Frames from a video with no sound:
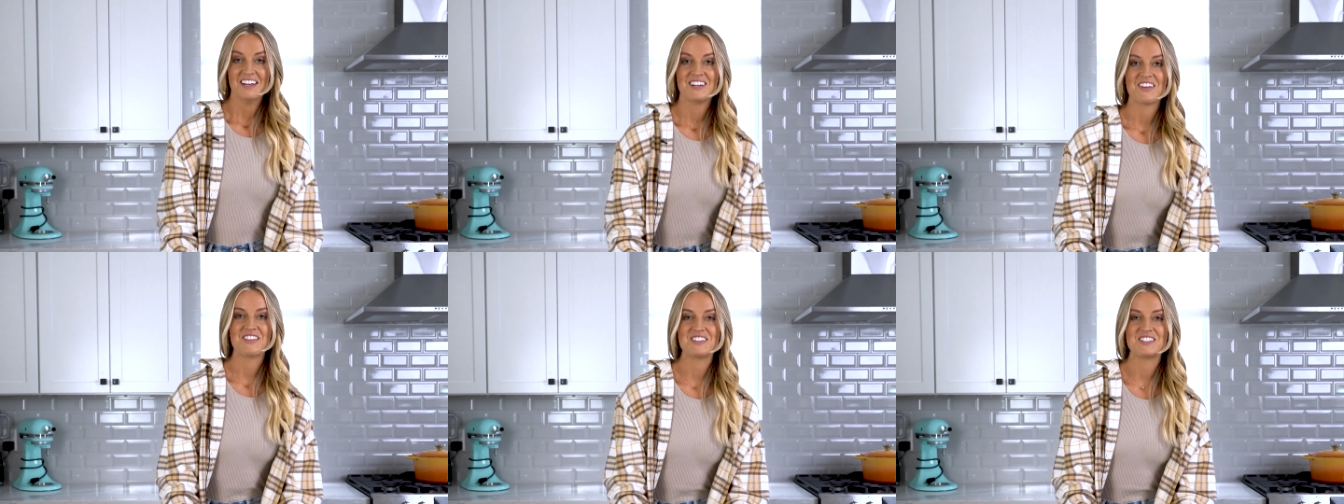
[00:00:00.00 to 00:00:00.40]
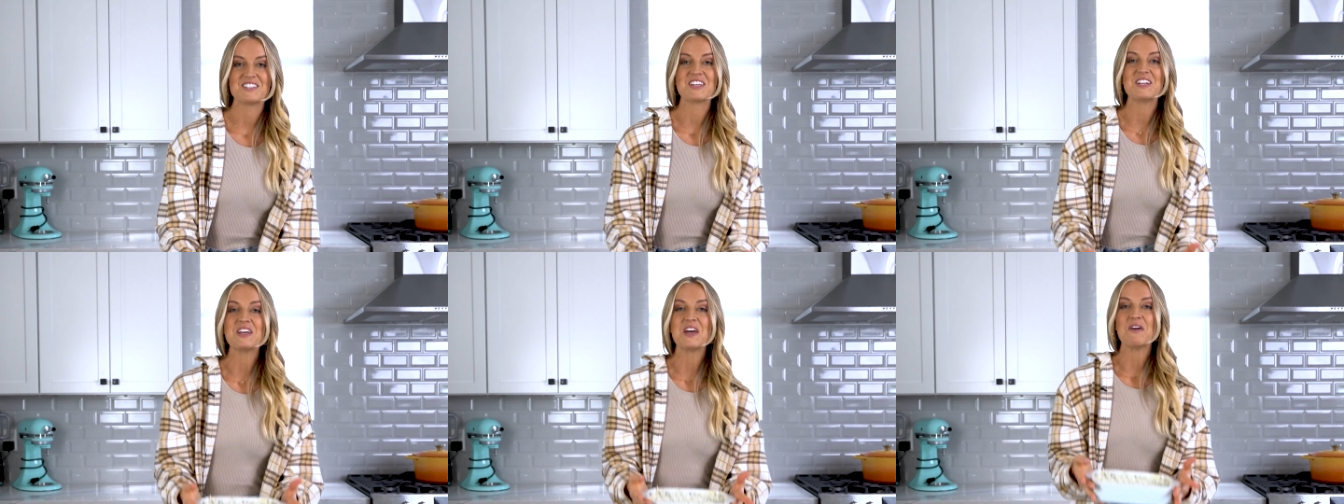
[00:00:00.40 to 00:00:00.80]
Now this
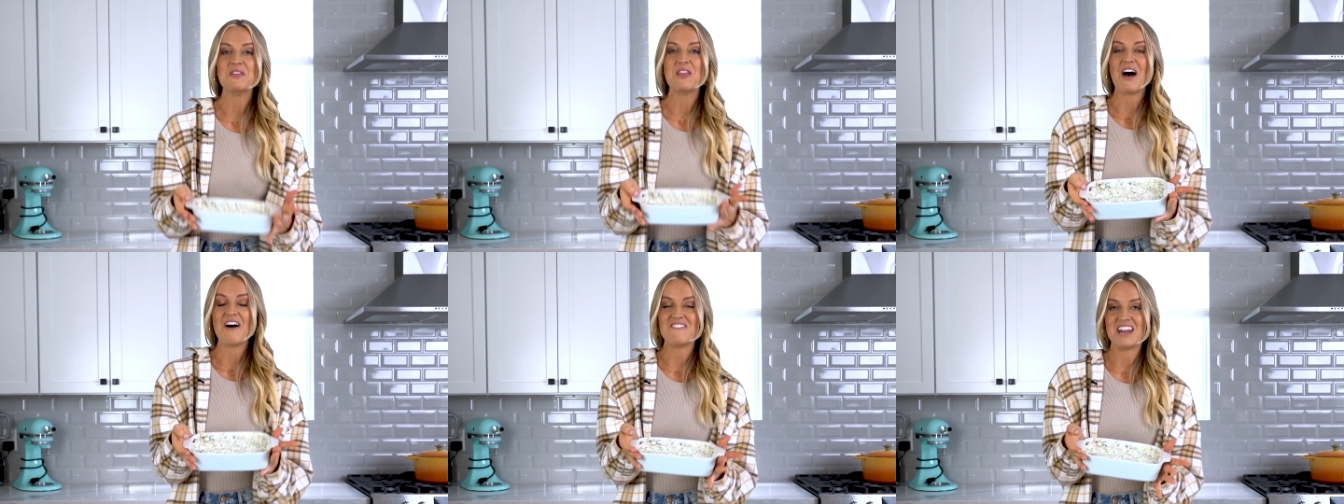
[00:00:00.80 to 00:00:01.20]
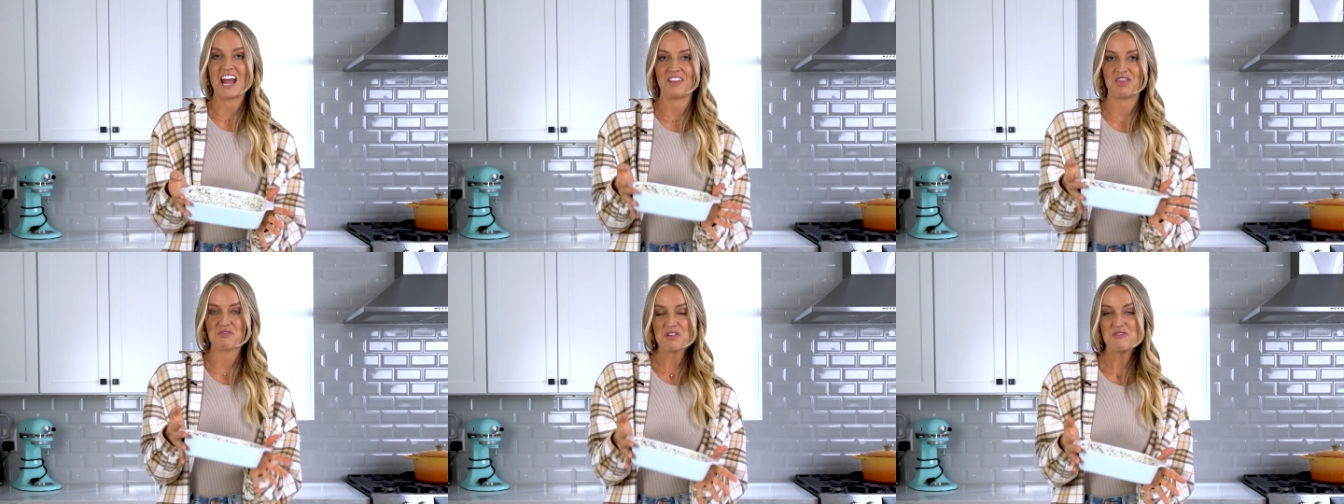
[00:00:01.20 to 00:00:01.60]
is gonna go in the oven
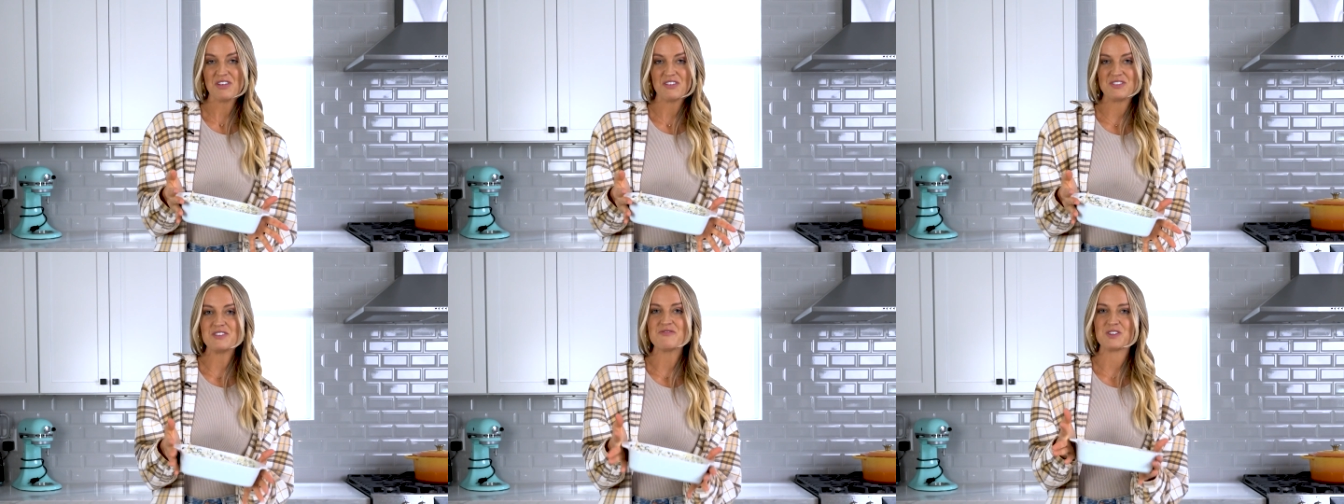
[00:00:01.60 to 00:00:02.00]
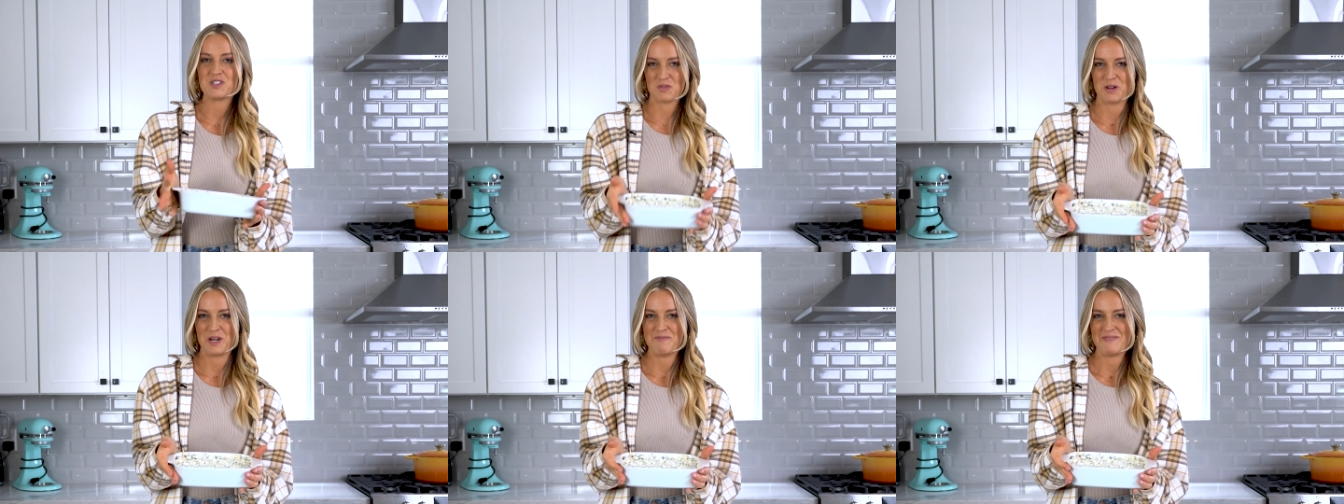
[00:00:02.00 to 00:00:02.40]
at three fifty for
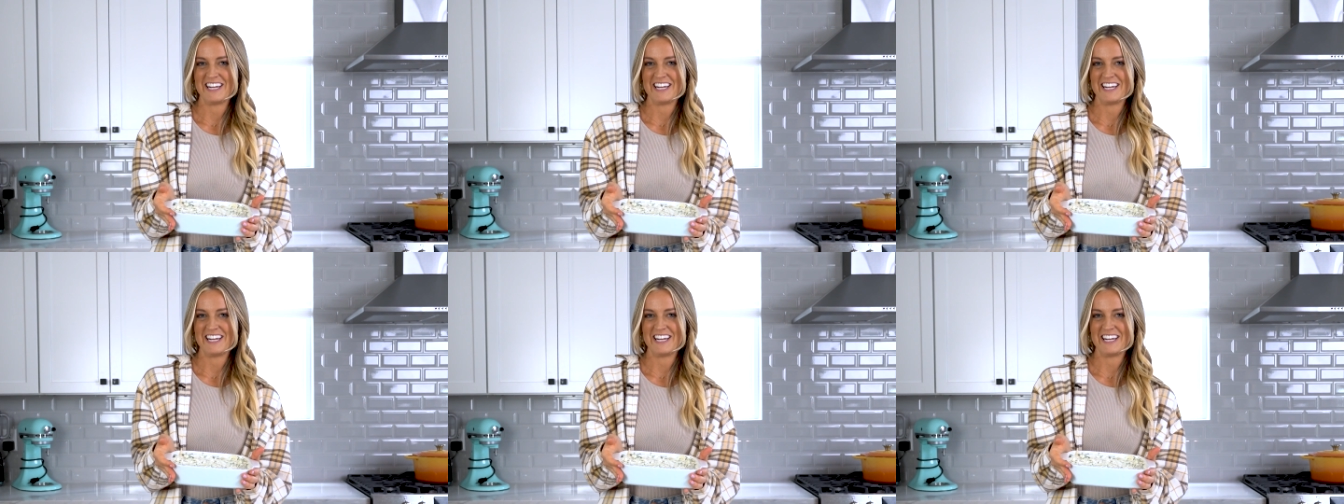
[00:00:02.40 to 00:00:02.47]
twenty